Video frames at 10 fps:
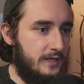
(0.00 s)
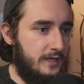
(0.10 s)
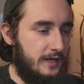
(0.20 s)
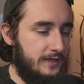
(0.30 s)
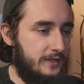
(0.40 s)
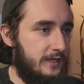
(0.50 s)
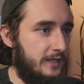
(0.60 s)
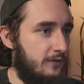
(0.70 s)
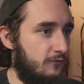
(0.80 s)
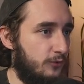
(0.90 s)
And then
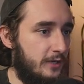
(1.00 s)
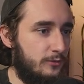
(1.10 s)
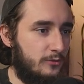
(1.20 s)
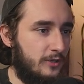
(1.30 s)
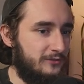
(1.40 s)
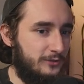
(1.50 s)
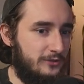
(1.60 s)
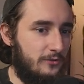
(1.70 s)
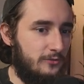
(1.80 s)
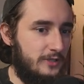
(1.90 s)
again, for GET requests, we
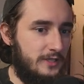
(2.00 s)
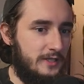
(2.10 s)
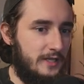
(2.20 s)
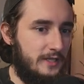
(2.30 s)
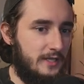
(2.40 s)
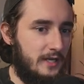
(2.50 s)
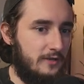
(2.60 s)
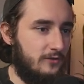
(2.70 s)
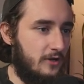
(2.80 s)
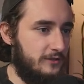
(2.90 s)
don't need any kind
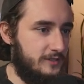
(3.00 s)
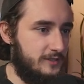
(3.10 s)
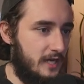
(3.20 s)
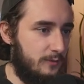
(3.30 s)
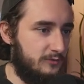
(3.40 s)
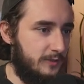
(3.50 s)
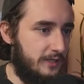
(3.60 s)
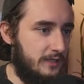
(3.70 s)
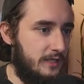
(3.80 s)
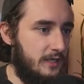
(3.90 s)
of content types,
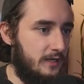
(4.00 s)
but